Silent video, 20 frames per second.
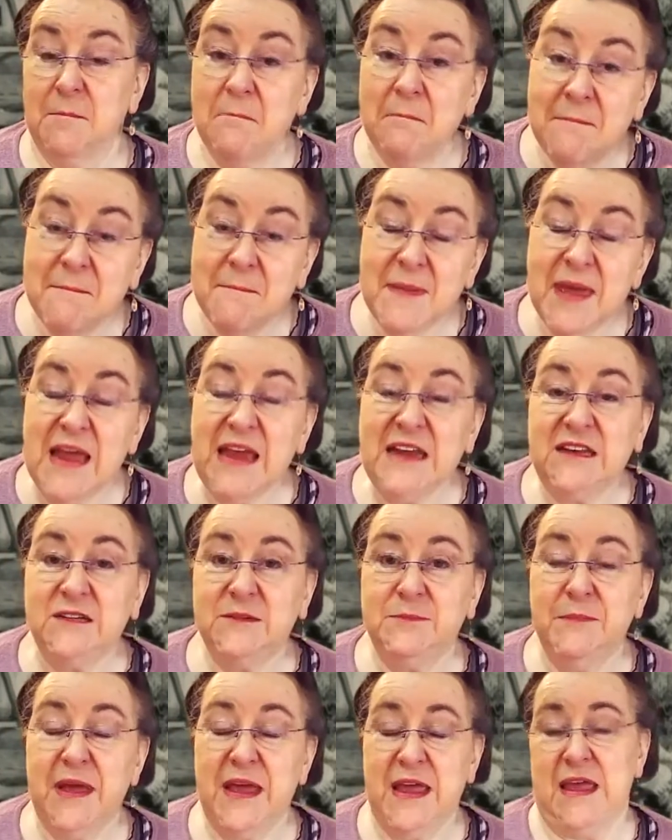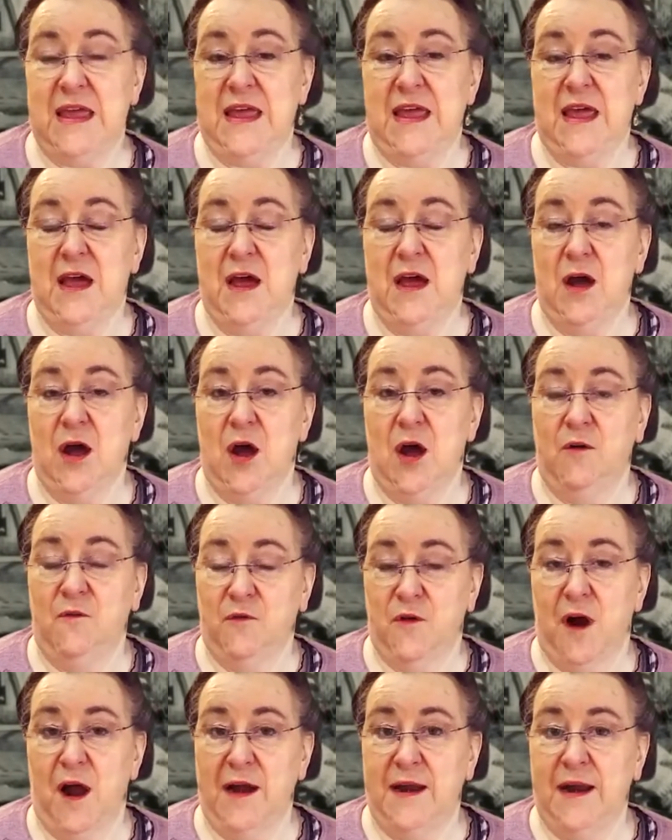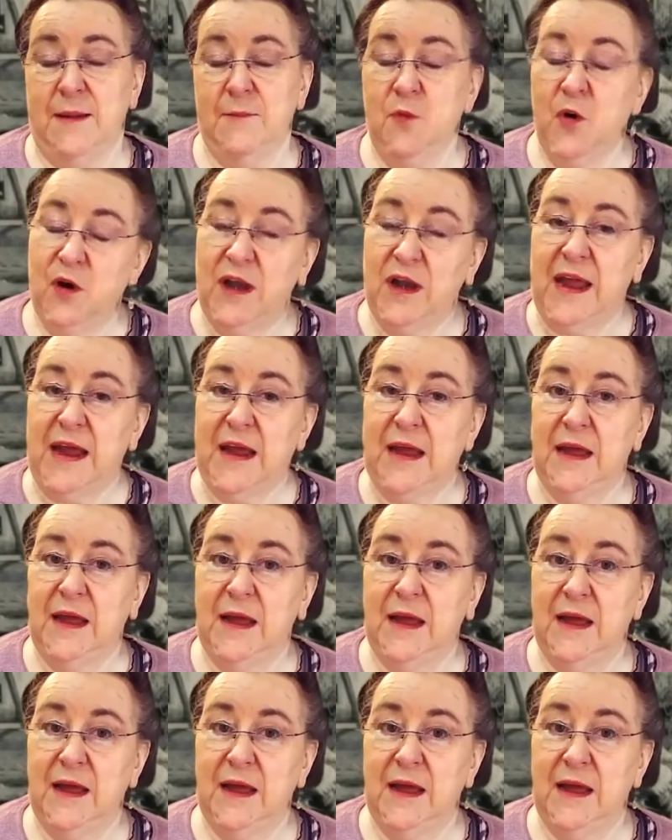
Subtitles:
meet me here on Friday morning.